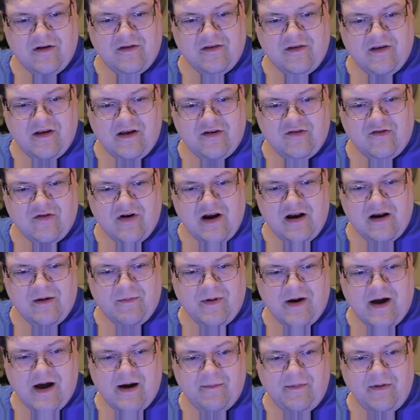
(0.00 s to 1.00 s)
is trying to
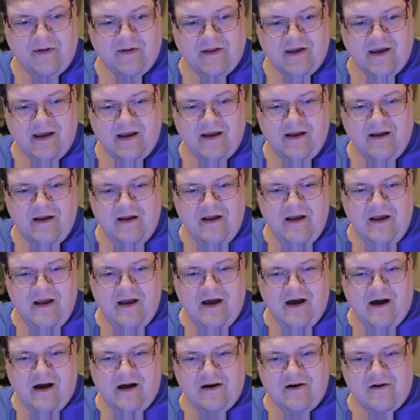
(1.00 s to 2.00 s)
populate
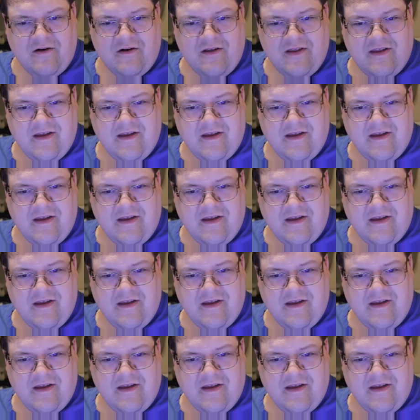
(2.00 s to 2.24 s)
under